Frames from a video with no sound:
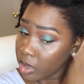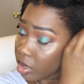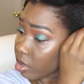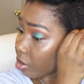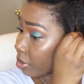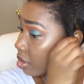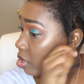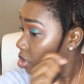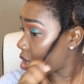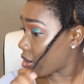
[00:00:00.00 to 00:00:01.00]
So I'm gonna
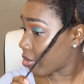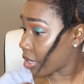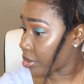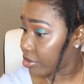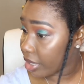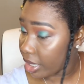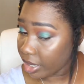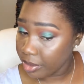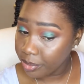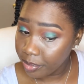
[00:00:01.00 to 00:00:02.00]
start right over here.